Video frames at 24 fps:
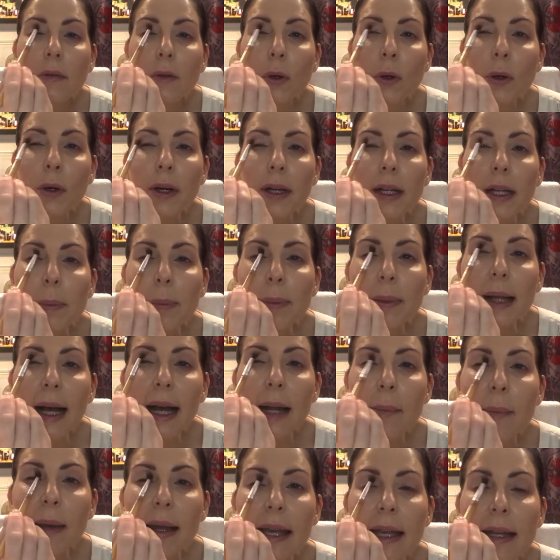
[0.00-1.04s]
Already
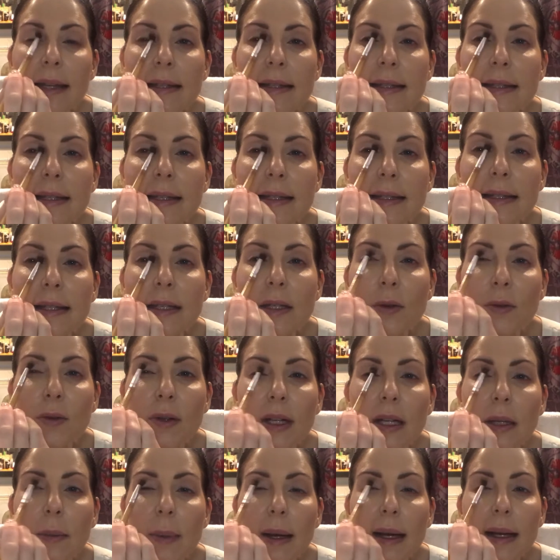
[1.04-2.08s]
applied my It CC
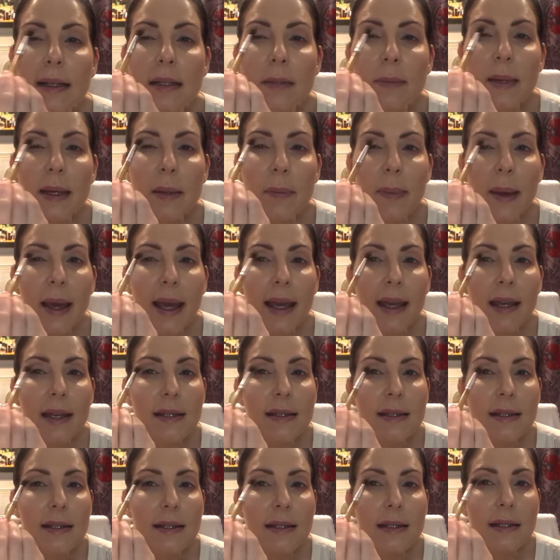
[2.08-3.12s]
cream as my
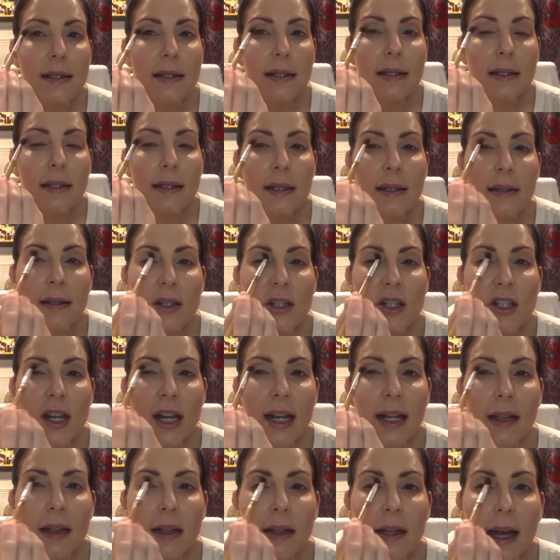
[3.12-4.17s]
base in the
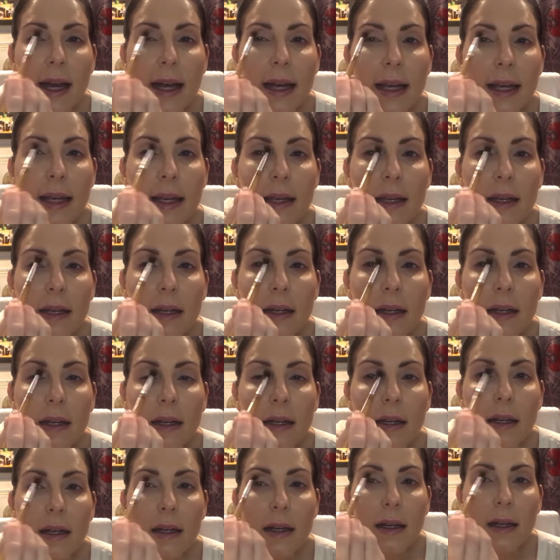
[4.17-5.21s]
shade Light
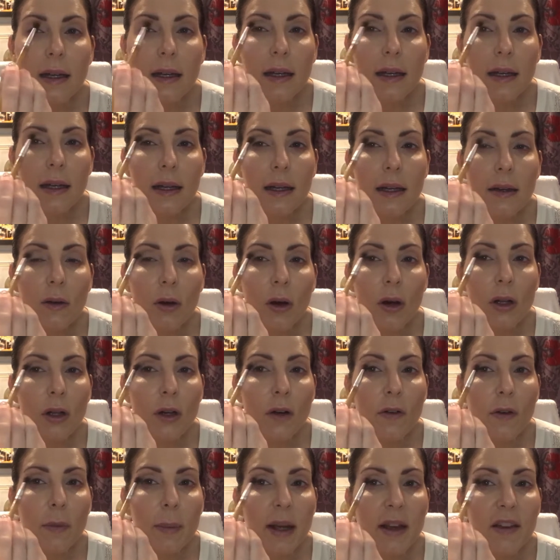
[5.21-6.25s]
all
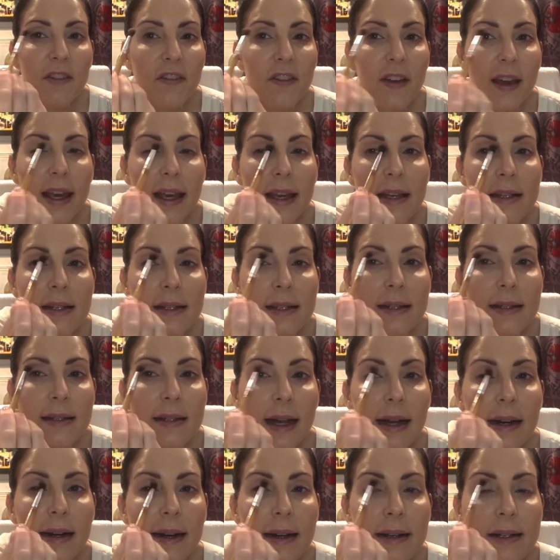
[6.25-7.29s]
over my face. It's
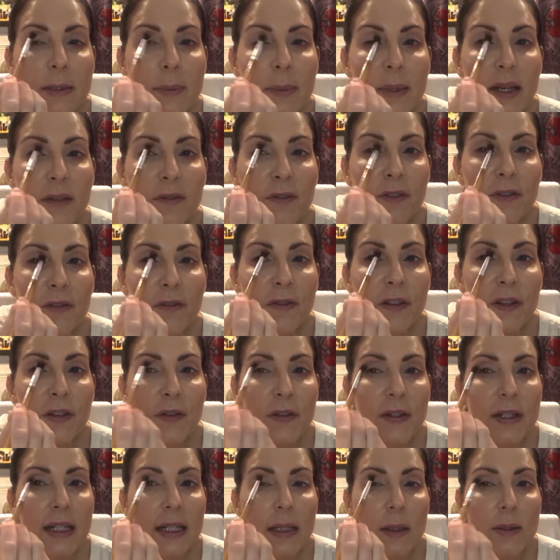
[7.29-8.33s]
got an SPF of
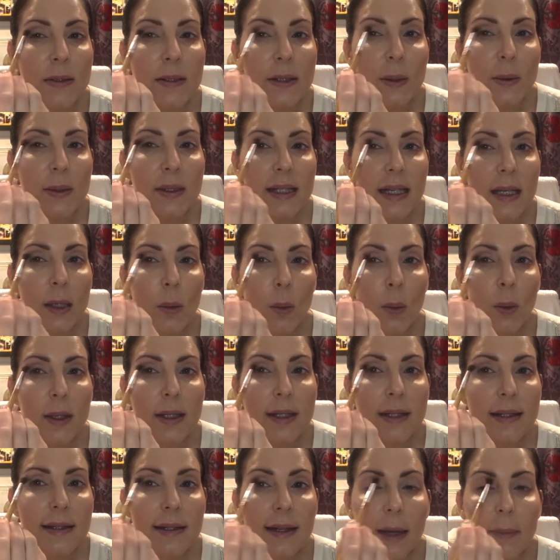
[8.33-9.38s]
50, so it's like
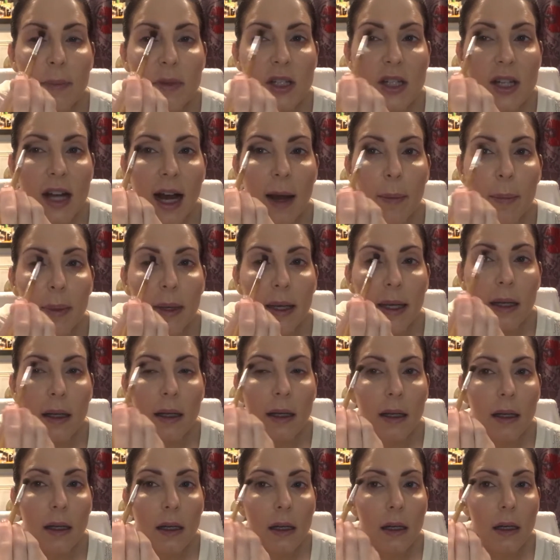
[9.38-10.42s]
one-stop shopping,
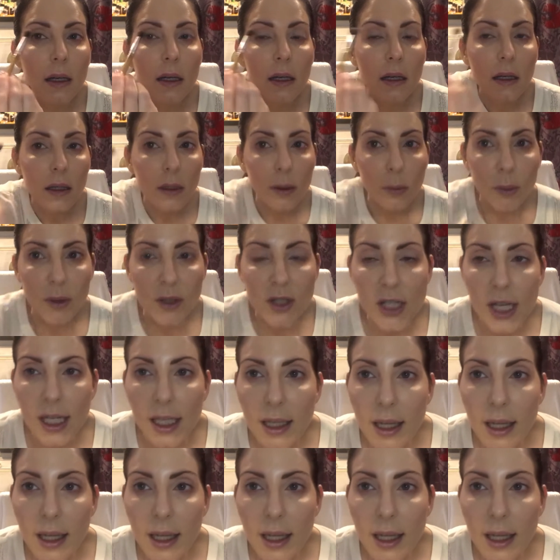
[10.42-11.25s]
which I